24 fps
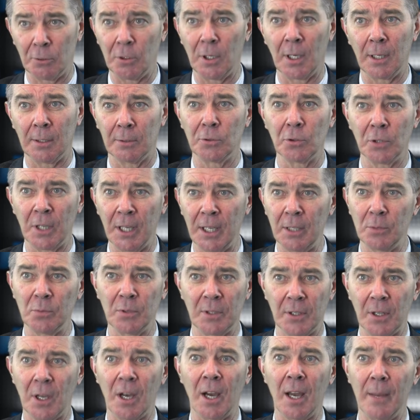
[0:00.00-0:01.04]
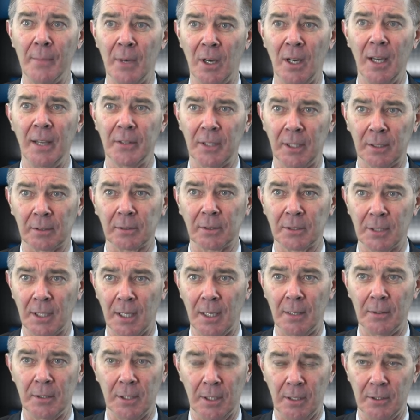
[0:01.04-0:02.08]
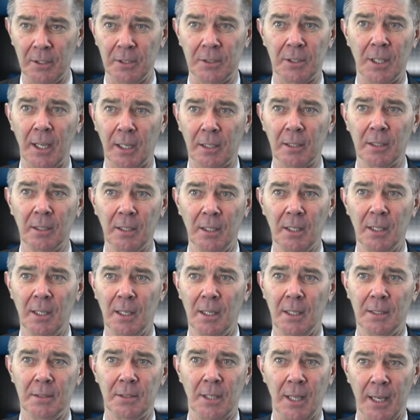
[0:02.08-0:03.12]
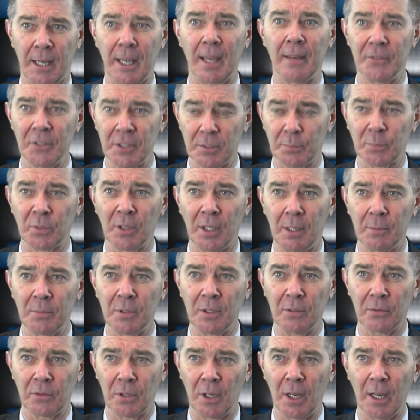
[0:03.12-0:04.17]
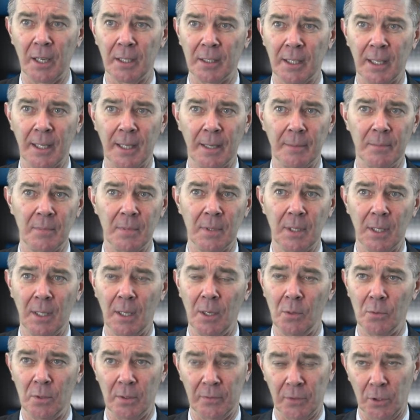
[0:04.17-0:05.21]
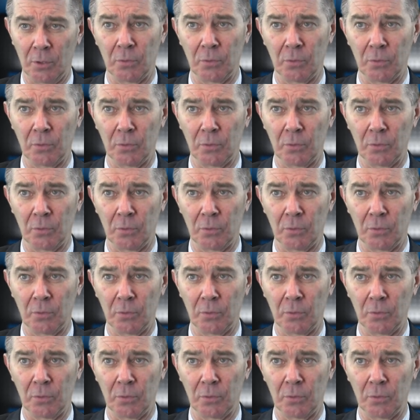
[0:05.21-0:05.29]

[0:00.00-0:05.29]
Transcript: agreed with IMI that the Teck have this preemptive right. We've